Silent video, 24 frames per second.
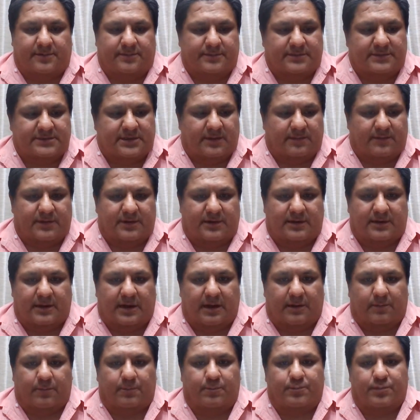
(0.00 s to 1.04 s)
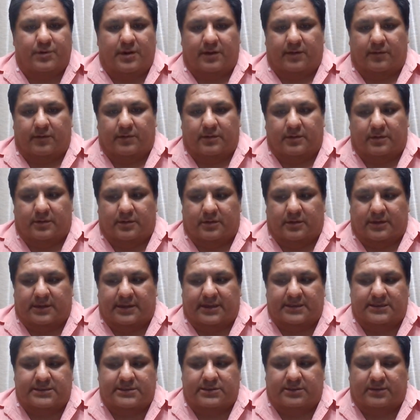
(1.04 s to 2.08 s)
Something that I probably will look
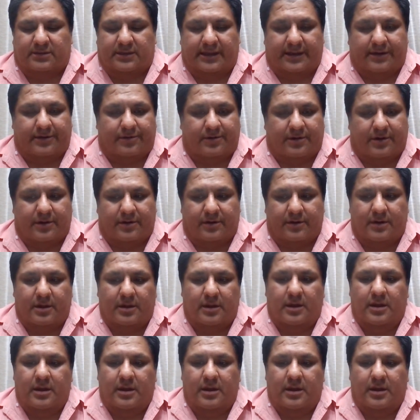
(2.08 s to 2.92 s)
into later on.